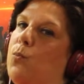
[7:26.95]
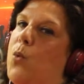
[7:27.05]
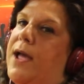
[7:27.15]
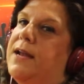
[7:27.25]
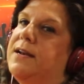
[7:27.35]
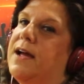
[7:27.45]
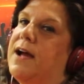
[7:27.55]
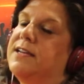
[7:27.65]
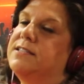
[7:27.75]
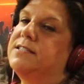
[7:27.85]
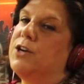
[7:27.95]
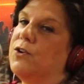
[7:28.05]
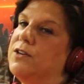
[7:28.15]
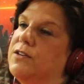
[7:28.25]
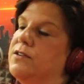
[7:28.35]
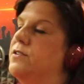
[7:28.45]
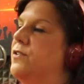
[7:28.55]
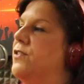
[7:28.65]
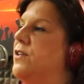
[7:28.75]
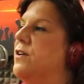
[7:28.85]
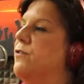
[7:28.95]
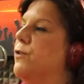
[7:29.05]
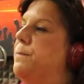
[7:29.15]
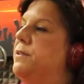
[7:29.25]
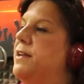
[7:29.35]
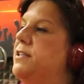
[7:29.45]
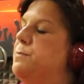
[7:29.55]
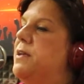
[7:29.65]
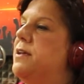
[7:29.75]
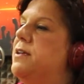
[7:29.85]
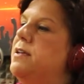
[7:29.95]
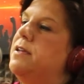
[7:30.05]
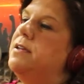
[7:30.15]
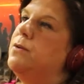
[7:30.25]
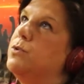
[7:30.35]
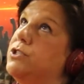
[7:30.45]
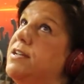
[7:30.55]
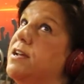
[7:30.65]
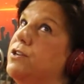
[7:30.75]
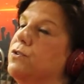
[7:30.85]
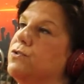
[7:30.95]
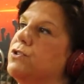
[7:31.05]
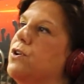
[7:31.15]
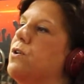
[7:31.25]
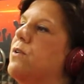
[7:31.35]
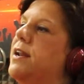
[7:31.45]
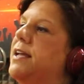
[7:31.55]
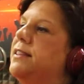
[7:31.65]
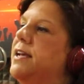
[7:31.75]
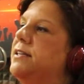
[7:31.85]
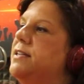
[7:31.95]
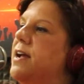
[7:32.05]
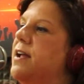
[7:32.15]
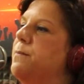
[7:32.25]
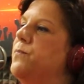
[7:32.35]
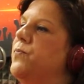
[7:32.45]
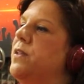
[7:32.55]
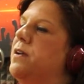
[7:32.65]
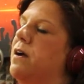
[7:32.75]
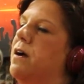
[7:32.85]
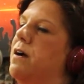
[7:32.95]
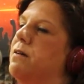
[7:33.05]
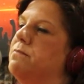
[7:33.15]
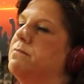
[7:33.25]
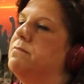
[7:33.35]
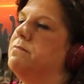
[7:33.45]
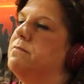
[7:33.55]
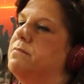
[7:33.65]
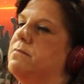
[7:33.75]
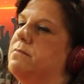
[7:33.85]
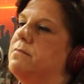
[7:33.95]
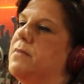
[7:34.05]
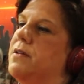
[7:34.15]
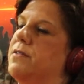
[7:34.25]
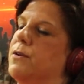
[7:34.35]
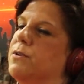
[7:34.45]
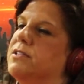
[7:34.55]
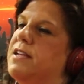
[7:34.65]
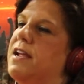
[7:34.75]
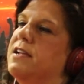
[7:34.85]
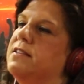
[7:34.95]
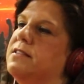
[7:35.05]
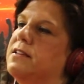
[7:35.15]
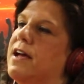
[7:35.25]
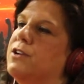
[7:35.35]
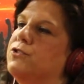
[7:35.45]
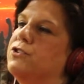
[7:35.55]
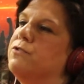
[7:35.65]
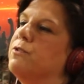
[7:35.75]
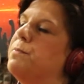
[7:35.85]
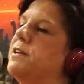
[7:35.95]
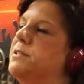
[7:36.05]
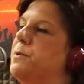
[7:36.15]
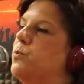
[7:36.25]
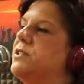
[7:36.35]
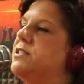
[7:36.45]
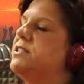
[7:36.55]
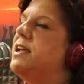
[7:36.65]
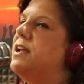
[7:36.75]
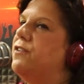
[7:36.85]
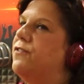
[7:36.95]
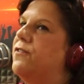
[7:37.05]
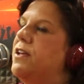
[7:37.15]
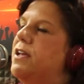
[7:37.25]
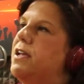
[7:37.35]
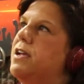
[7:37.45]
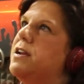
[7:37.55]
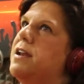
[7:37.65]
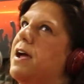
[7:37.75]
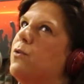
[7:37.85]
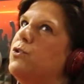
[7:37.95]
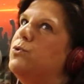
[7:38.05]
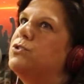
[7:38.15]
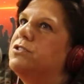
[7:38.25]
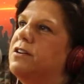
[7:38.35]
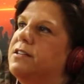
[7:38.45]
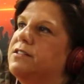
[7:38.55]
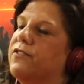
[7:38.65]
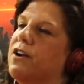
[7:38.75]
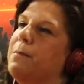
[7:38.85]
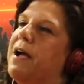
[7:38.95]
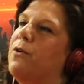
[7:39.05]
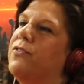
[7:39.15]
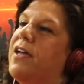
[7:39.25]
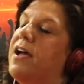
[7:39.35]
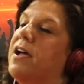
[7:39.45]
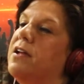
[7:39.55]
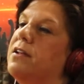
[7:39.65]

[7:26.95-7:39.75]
when I started the replacement, was ten years ago, and at that time, um, they were saying the estrogen replacement was safe. Mm-hmm. Now, new studies have come out that